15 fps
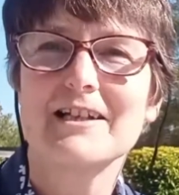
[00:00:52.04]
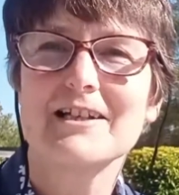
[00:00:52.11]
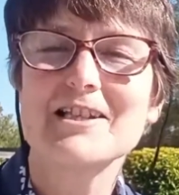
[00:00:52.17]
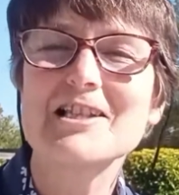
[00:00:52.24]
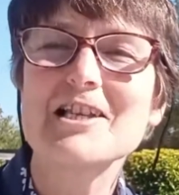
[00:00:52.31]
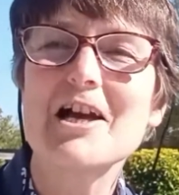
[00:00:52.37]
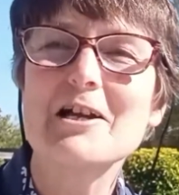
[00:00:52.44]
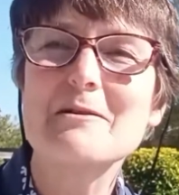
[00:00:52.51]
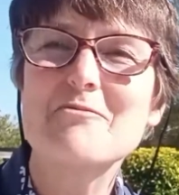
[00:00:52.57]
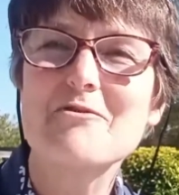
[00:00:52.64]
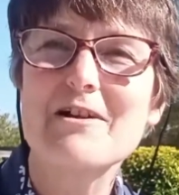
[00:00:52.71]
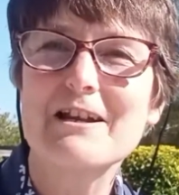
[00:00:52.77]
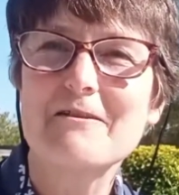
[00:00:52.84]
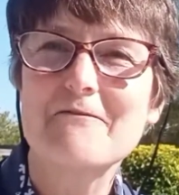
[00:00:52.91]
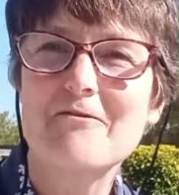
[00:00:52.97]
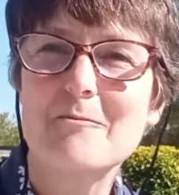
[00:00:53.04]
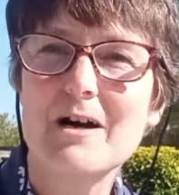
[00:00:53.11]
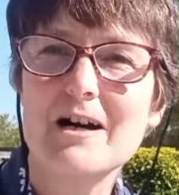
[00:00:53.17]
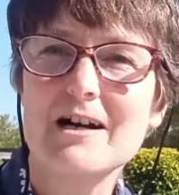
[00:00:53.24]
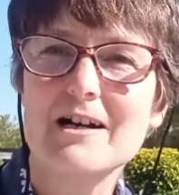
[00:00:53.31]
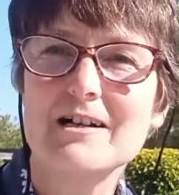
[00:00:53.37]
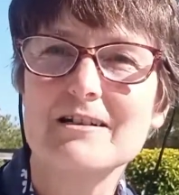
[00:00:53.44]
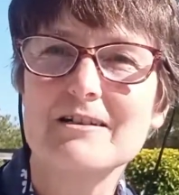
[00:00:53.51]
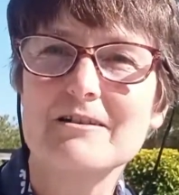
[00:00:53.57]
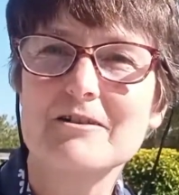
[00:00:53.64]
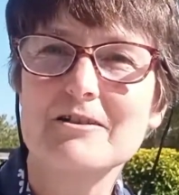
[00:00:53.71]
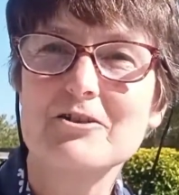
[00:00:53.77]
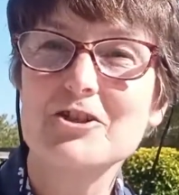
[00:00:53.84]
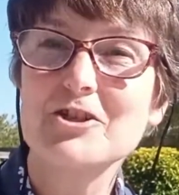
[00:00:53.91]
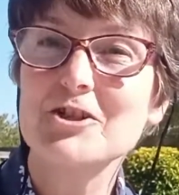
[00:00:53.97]
A slight break from our
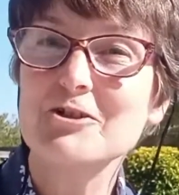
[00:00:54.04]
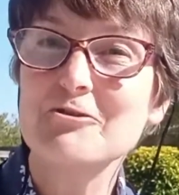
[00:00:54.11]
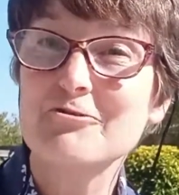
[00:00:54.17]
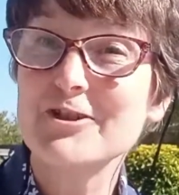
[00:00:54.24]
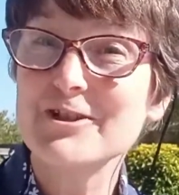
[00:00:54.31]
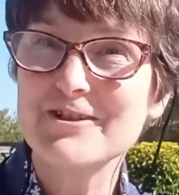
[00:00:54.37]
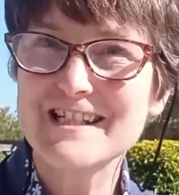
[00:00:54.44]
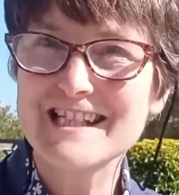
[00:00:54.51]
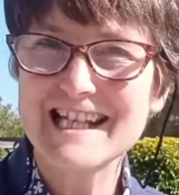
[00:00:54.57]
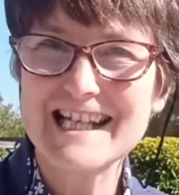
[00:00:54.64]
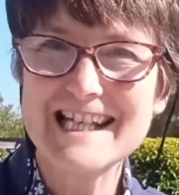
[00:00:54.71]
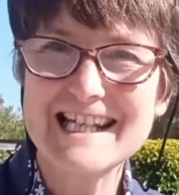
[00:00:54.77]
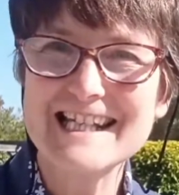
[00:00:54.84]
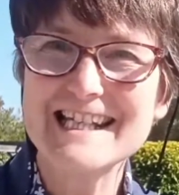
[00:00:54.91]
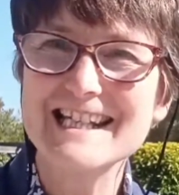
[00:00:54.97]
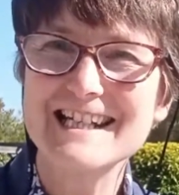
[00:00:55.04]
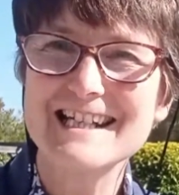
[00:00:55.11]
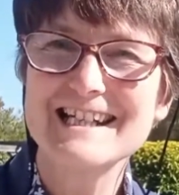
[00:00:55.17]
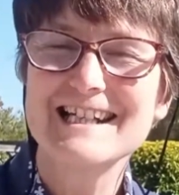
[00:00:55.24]
new routine.